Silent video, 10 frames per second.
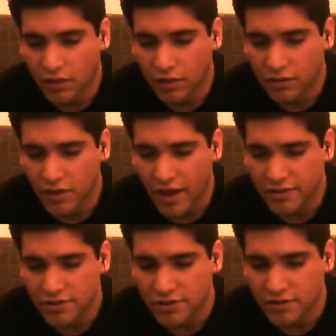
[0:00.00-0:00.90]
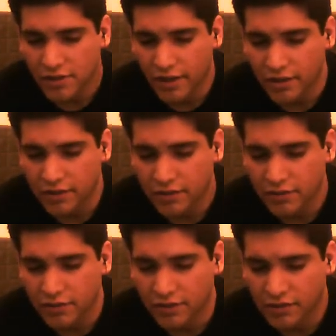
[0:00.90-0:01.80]
And I think like
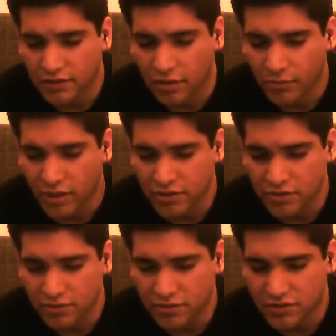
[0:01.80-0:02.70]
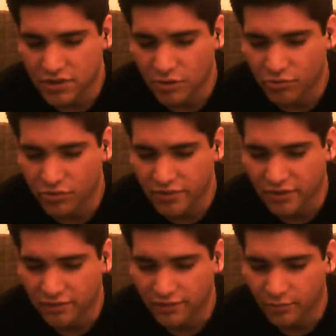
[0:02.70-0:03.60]
in that convention 10%
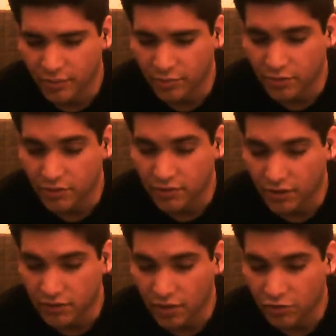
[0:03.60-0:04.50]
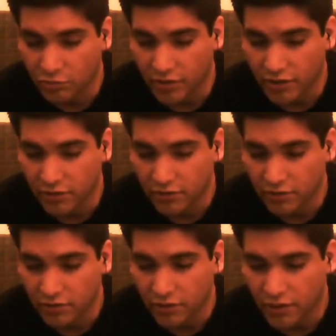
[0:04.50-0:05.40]
of the people is not cosplaying,
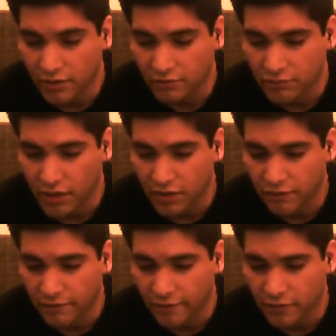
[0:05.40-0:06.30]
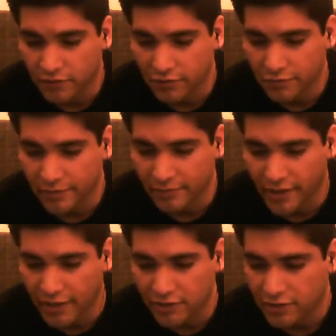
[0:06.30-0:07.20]
so I kind of felt a little bit
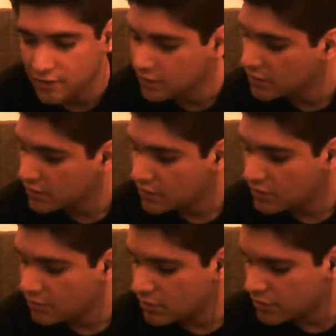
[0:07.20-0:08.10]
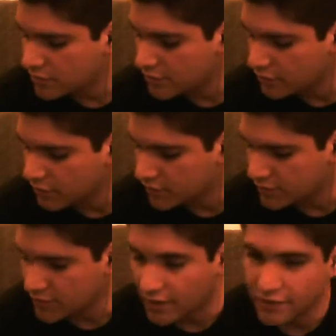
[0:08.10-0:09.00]
bad. Well,
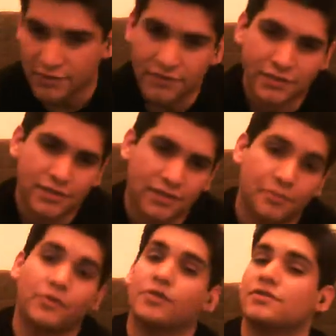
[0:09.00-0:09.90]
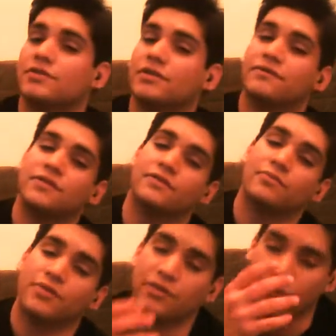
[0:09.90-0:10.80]
anyways, I think I'm going to leave the
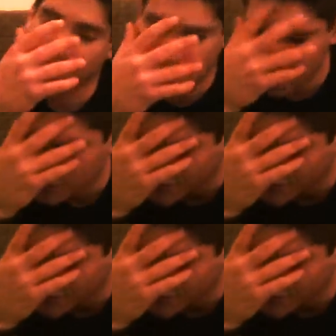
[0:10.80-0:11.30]
video for